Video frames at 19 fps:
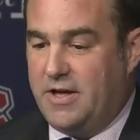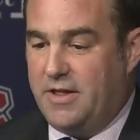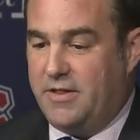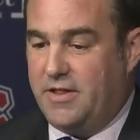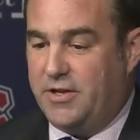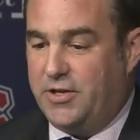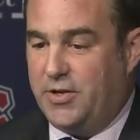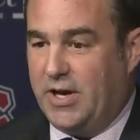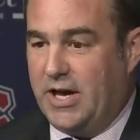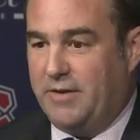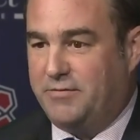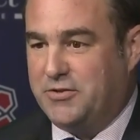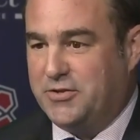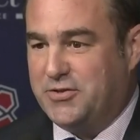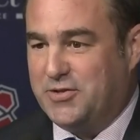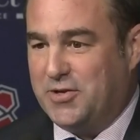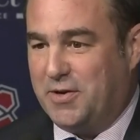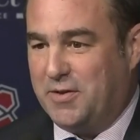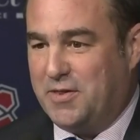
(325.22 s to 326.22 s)
that you have to
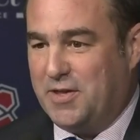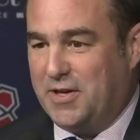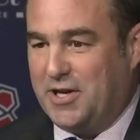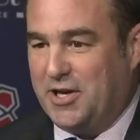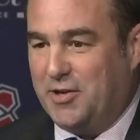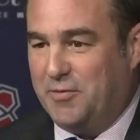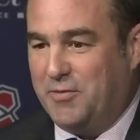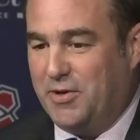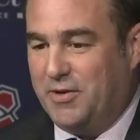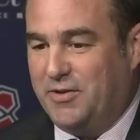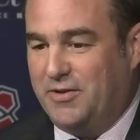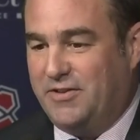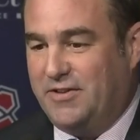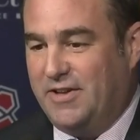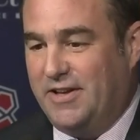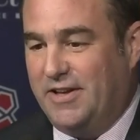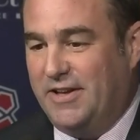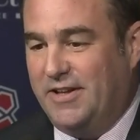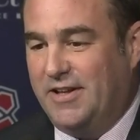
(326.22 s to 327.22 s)
start thinking about
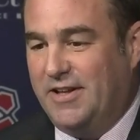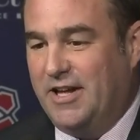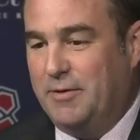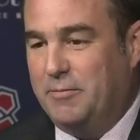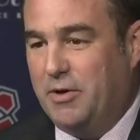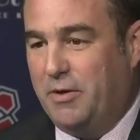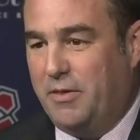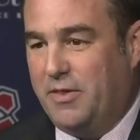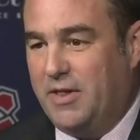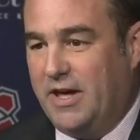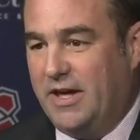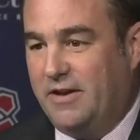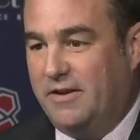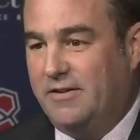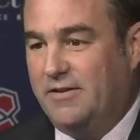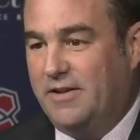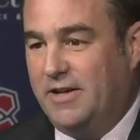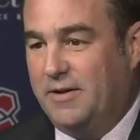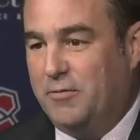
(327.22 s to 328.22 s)
uh, about that
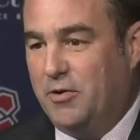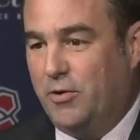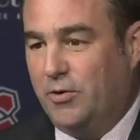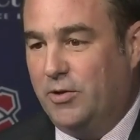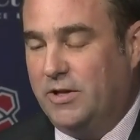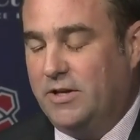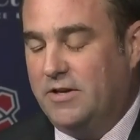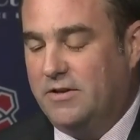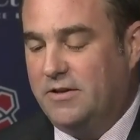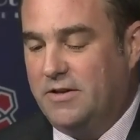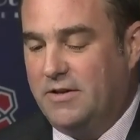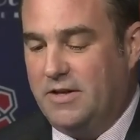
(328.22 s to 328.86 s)
um, early.